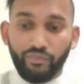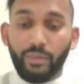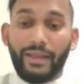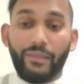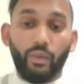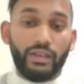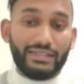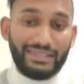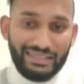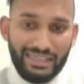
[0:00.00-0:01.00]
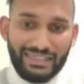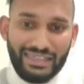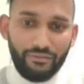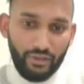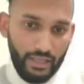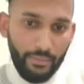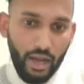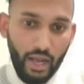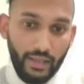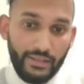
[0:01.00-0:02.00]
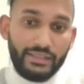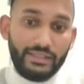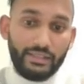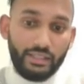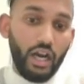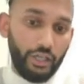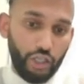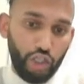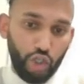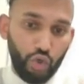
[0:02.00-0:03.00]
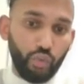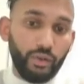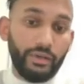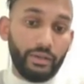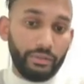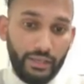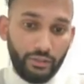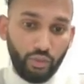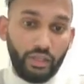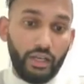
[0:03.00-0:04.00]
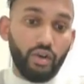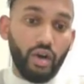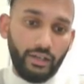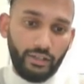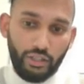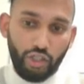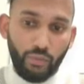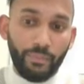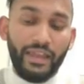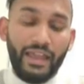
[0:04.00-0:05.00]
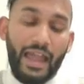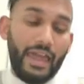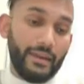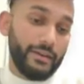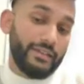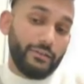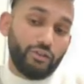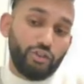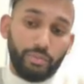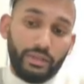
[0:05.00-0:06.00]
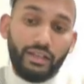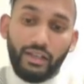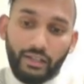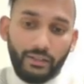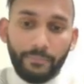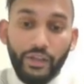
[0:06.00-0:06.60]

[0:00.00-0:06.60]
By the week 6 after the MI, scar tissue will be replaced with the necrotic tissue, and it is said to be healed.